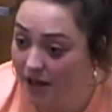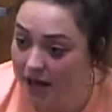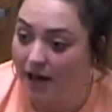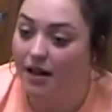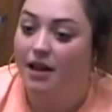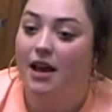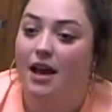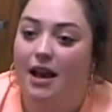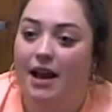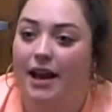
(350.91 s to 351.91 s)
Yeah.
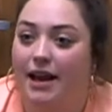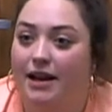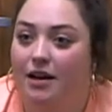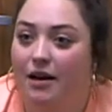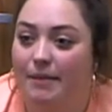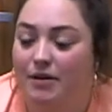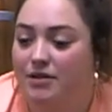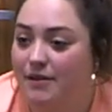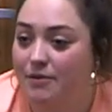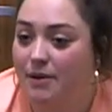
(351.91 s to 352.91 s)
And I
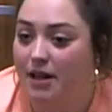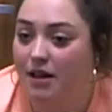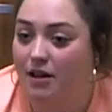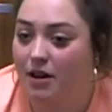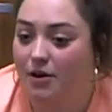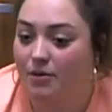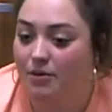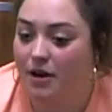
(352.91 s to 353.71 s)
was never really alone,